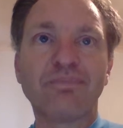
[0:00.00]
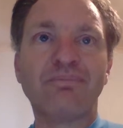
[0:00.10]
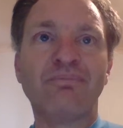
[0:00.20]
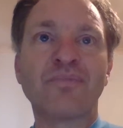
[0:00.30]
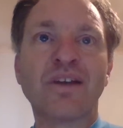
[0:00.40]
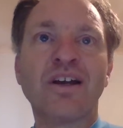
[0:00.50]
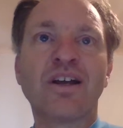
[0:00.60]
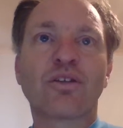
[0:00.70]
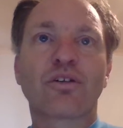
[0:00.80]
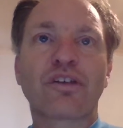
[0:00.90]

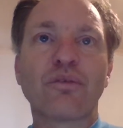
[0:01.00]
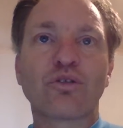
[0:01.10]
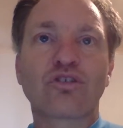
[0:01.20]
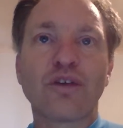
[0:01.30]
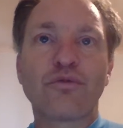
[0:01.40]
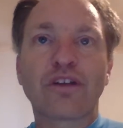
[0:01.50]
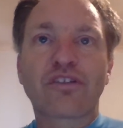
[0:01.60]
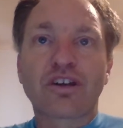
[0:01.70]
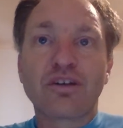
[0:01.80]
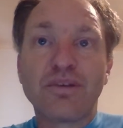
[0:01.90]
There are several JFETs
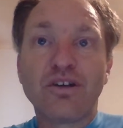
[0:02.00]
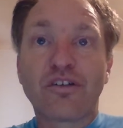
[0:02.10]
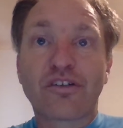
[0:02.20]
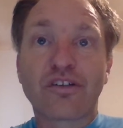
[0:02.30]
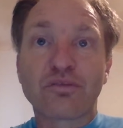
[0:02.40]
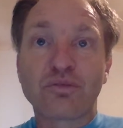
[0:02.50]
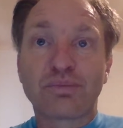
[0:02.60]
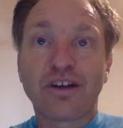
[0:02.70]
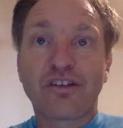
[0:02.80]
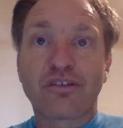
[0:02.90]
that can be used as a
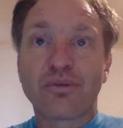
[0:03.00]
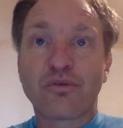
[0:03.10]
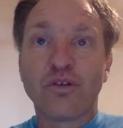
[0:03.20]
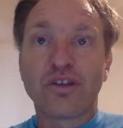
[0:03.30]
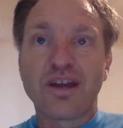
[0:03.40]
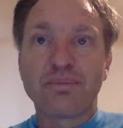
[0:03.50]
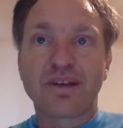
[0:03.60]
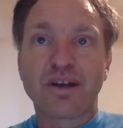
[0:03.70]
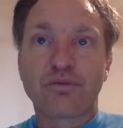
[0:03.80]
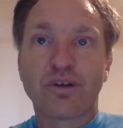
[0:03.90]
replacement for the
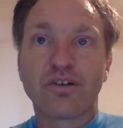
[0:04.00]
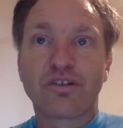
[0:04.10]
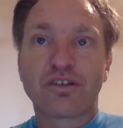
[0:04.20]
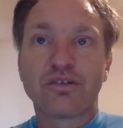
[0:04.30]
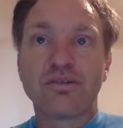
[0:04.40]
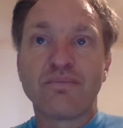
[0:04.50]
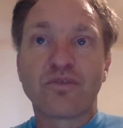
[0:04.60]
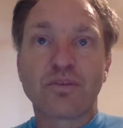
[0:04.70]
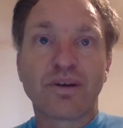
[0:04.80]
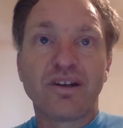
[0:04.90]
MPF 102,
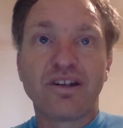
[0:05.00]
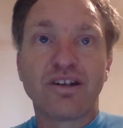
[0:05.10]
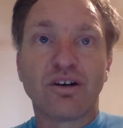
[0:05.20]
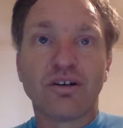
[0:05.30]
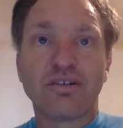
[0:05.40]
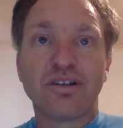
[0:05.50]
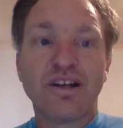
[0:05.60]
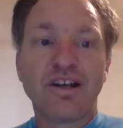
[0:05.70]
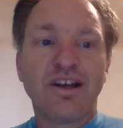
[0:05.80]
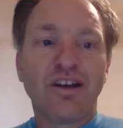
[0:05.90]
depending on
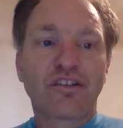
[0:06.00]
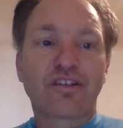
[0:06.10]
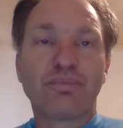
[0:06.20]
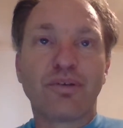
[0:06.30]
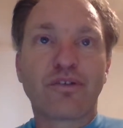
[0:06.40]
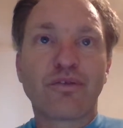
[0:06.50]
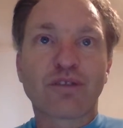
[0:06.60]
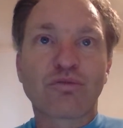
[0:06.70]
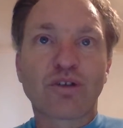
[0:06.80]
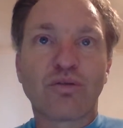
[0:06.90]

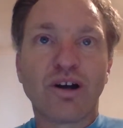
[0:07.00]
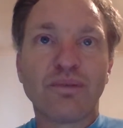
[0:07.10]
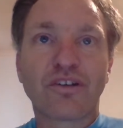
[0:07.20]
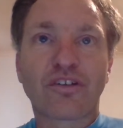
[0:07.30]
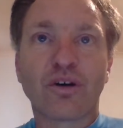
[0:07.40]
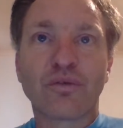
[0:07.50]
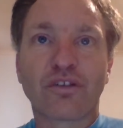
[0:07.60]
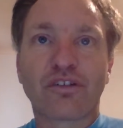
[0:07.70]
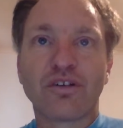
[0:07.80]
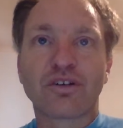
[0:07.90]
specific requirements of the
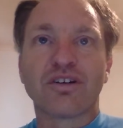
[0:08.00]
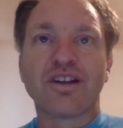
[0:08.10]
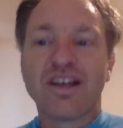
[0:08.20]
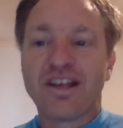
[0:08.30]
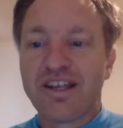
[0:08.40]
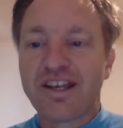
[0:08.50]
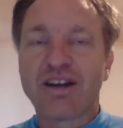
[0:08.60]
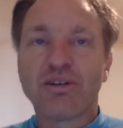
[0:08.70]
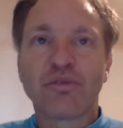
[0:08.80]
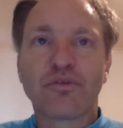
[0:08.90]
circuit. Here
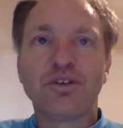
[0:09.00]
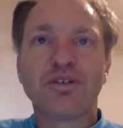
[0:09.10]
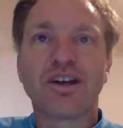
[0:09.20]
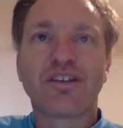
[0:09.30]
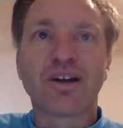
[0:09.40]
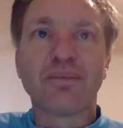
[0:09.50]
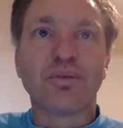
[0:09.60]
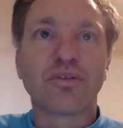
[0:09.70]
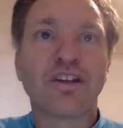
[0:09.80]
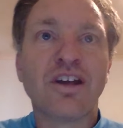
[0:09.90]
are a few
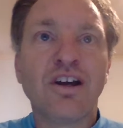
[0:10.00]
examples.